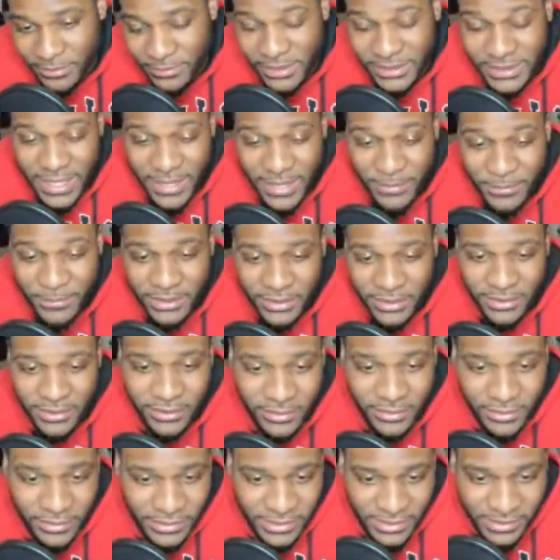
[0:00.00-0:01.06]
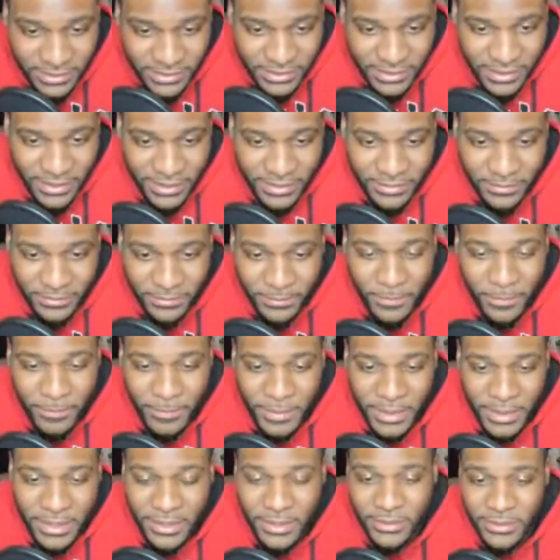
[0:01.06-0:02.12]
Damian Lillard and CJ
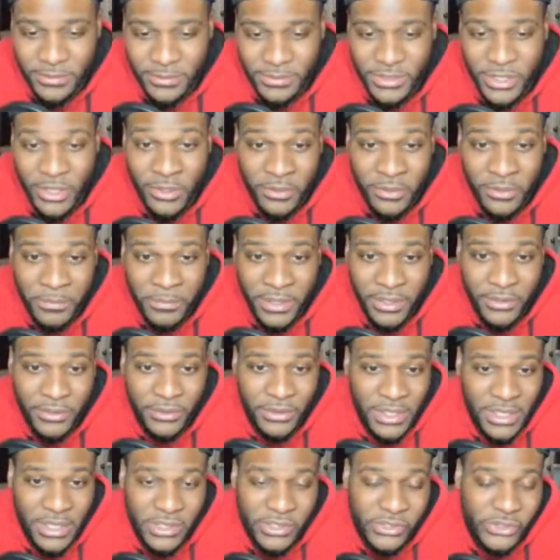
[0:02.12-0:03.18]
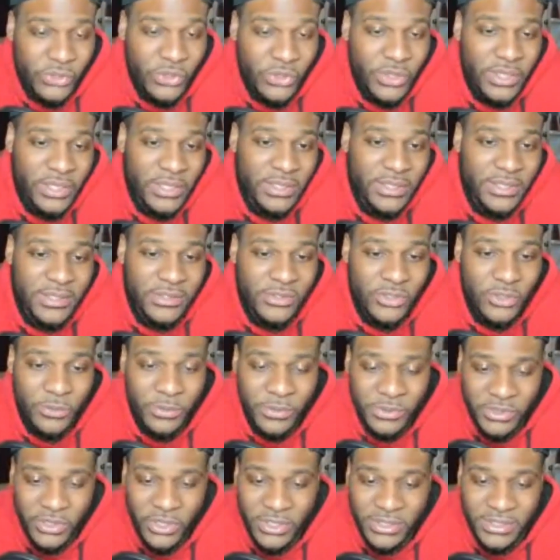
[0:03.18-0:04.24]
McCollum talk about joining these
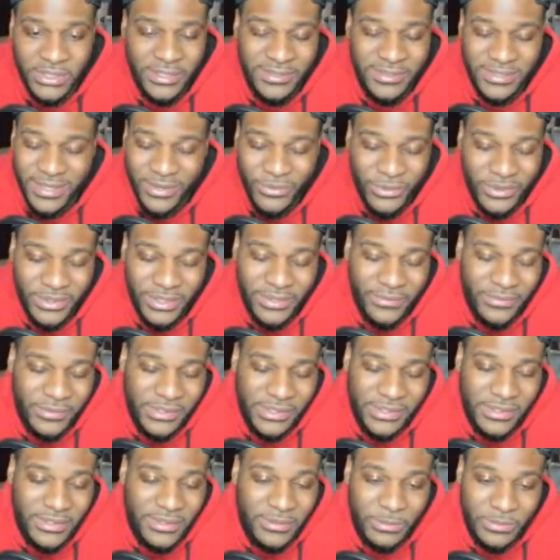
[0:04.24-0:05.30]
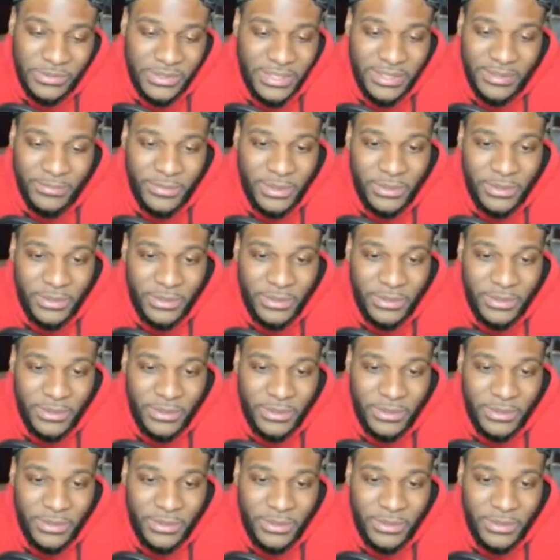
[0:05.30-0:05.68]
superstar teams, I would never see him team